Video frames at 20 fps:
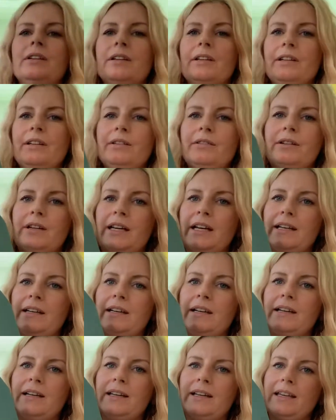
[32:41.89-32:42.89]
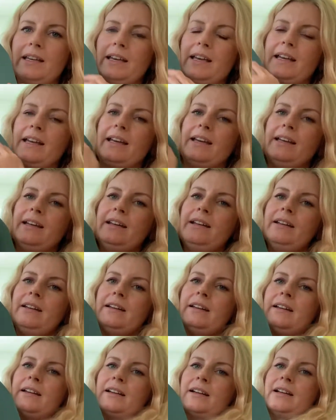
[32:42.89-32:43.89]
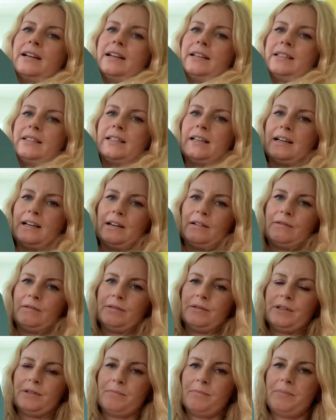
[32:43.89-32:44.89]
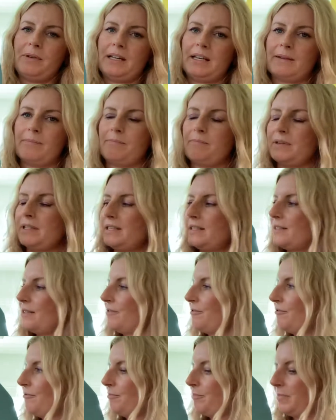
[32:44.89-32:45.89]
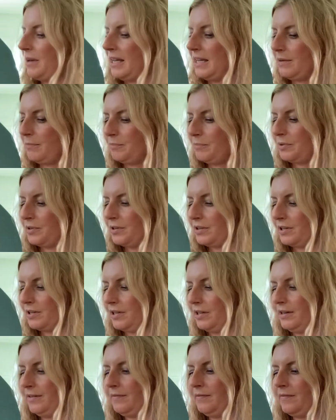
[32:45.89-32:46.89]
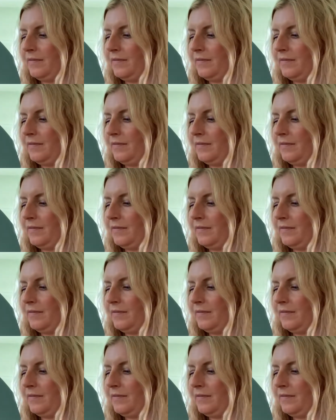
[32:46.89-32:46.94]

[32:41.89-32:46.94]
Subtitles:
you can again cut out big piece of paper,